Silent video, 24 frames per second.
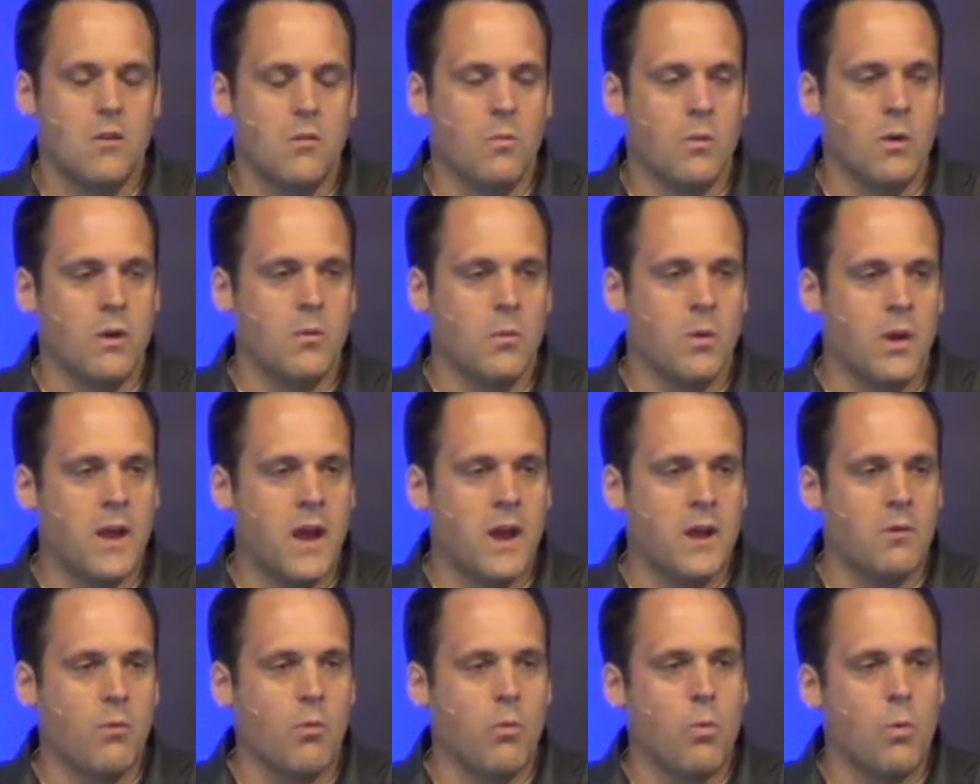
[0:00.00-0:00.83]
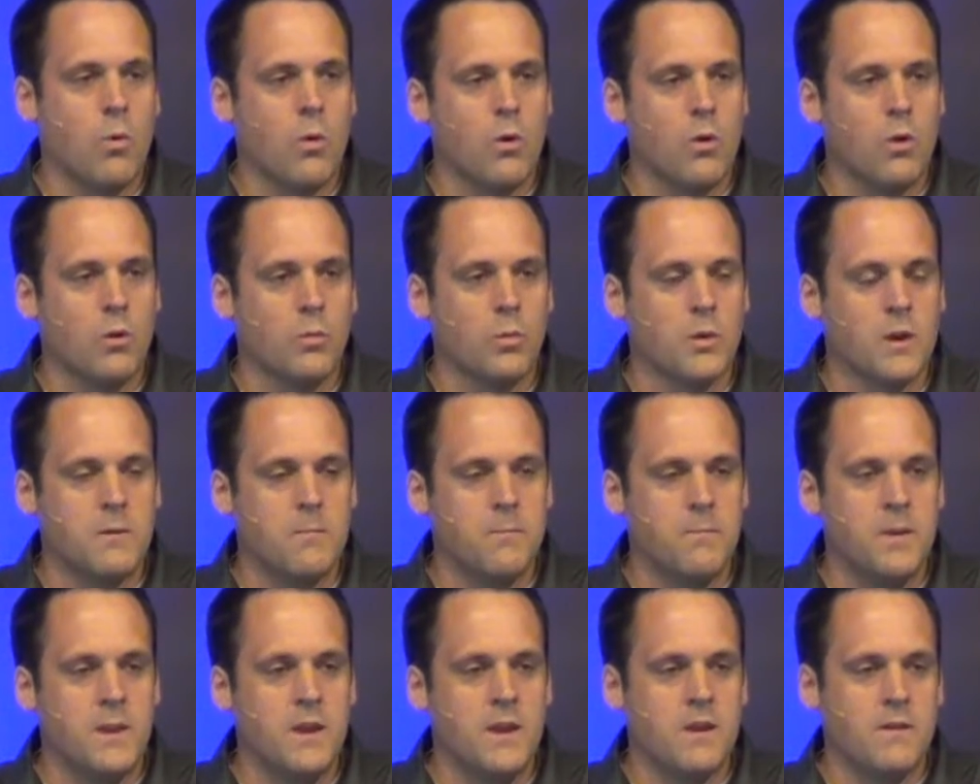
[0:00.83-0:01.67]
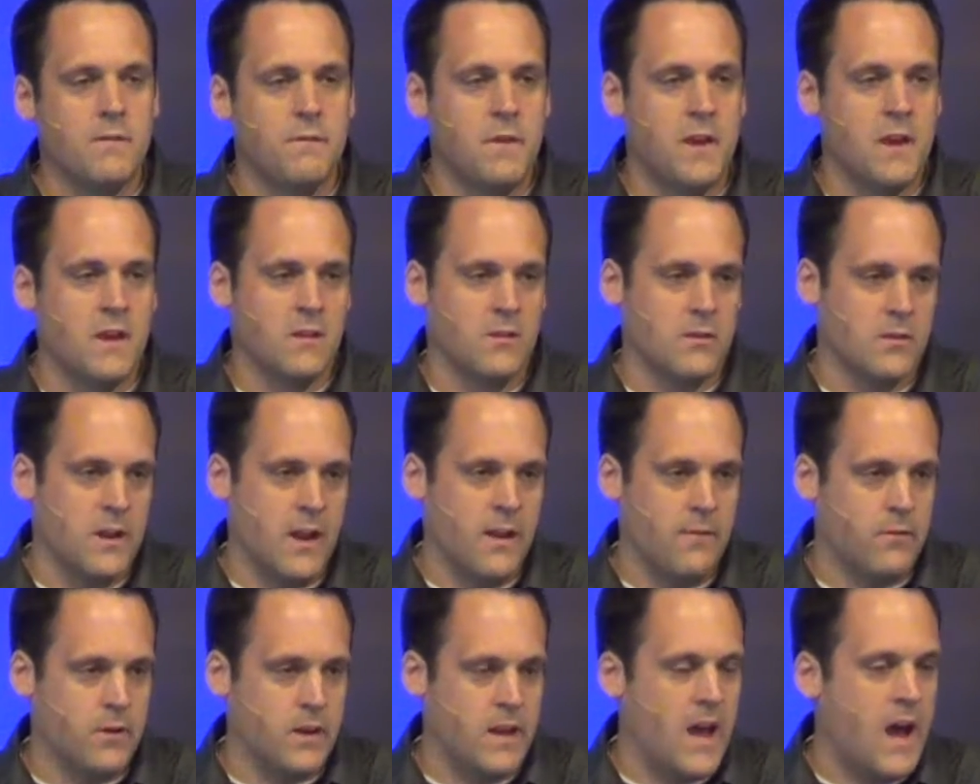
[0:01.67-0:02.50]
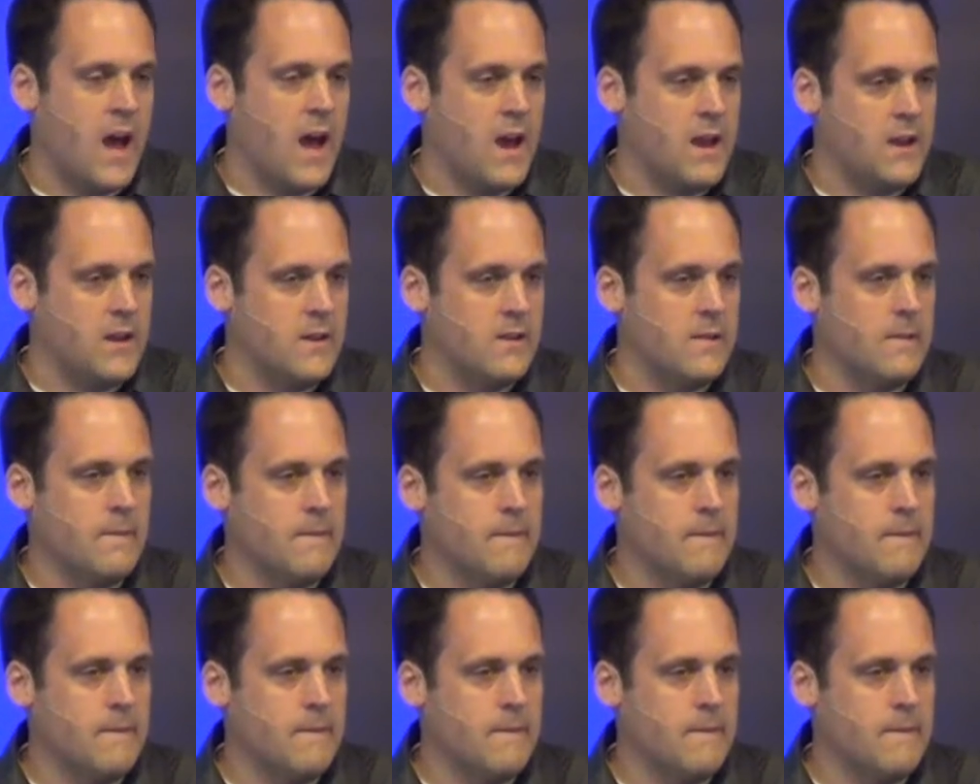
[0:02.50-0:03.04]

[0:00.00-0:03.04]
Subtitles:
What kind of world would it be if Hitler never died?